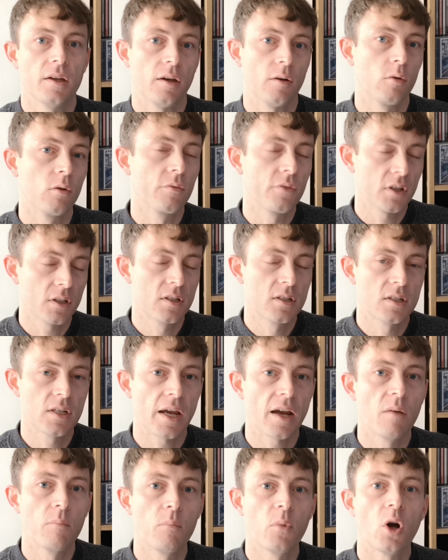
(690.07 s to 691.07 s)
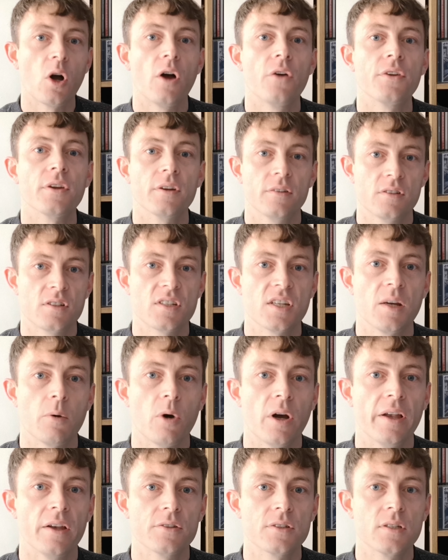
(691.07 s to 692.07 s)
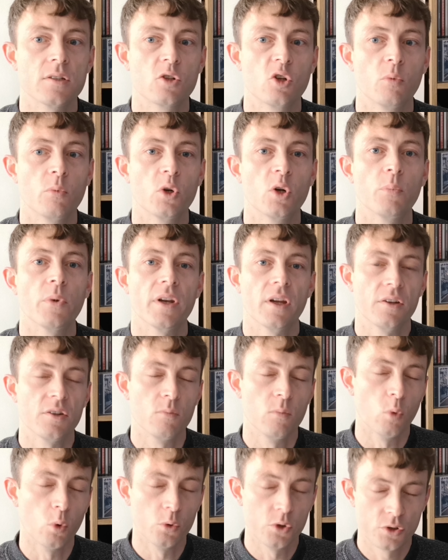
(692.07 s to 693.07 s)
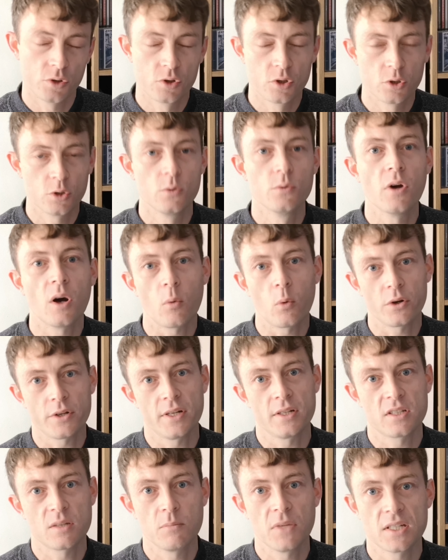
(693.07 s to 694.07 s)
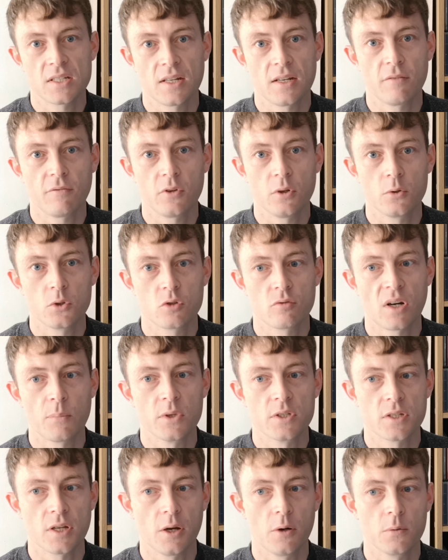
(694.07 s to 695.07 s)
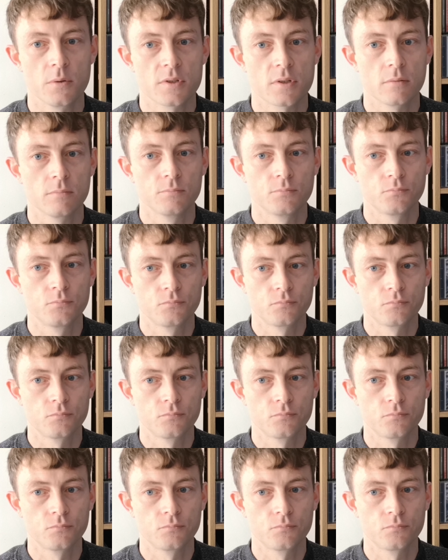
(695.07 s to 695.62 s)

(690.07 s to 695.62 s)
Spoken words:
I'd love you to stay on board and see what else is coming up, and I do not want you to miss any future episodes.